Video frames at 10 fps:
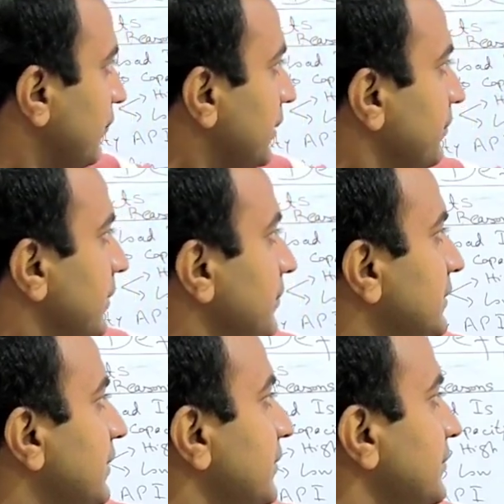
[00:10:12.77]
What may
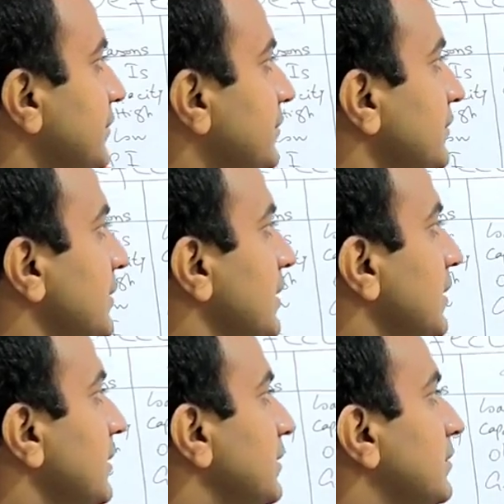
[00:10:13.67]
be the reasons?
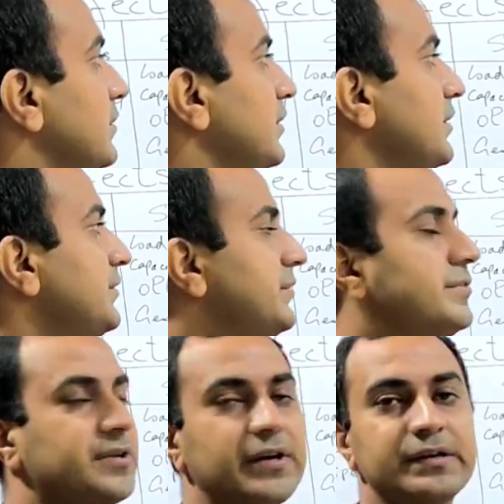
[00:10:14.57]

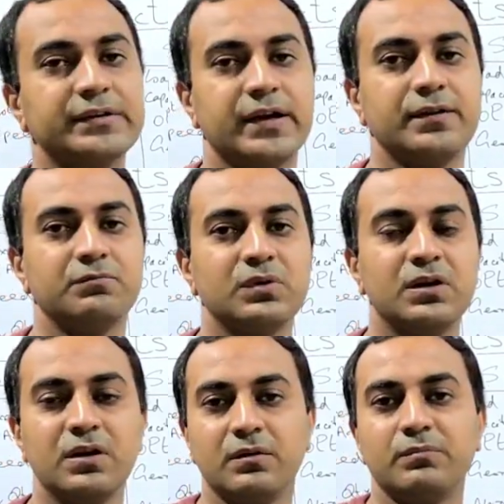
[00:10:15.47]
Increased drying time.
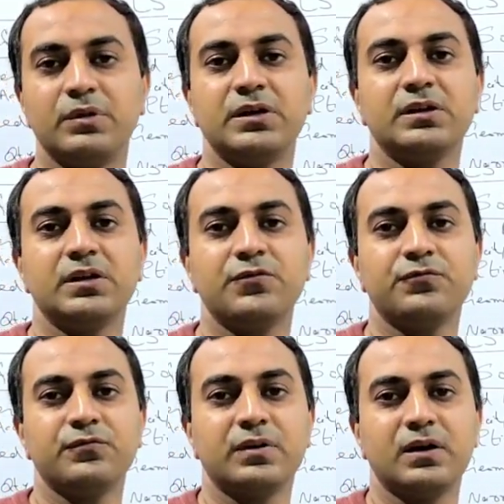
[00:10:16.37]

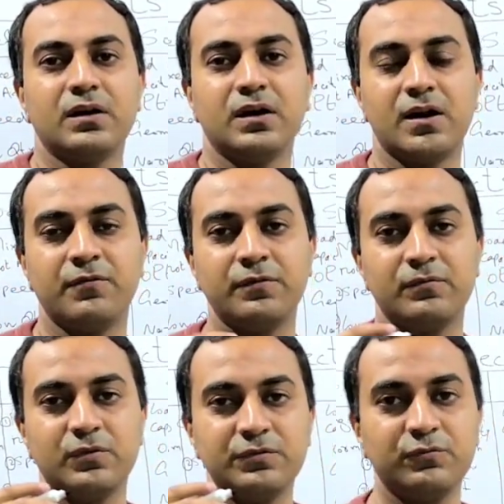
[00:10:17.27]
Mean
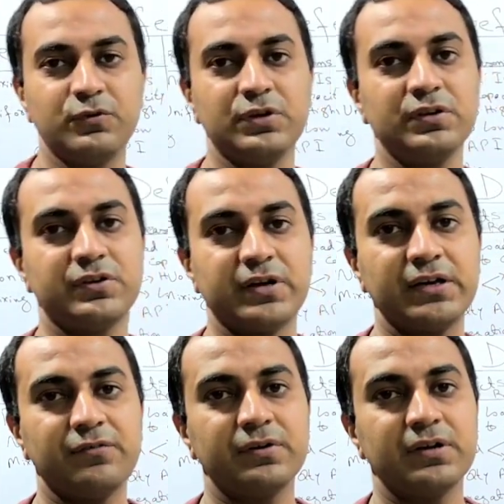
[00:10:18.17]
if we
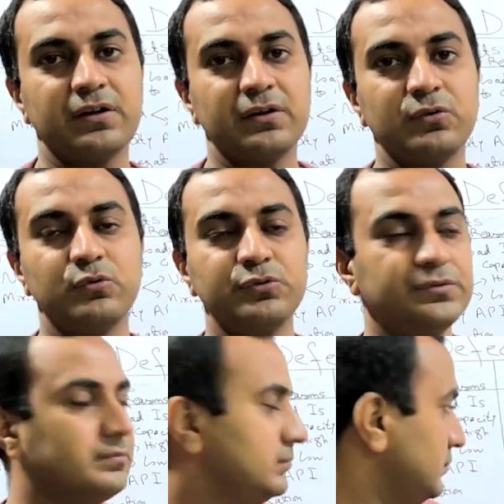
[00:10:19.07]
dry our
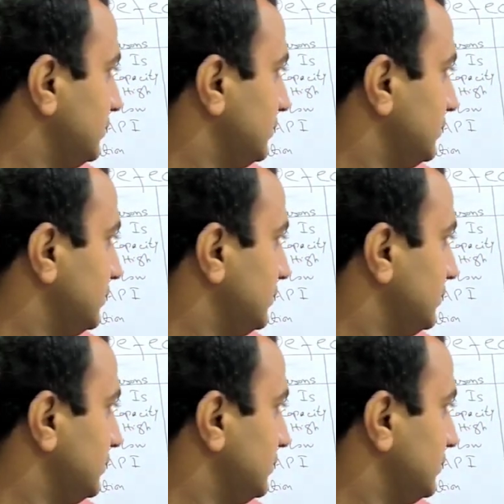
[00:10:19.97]
granule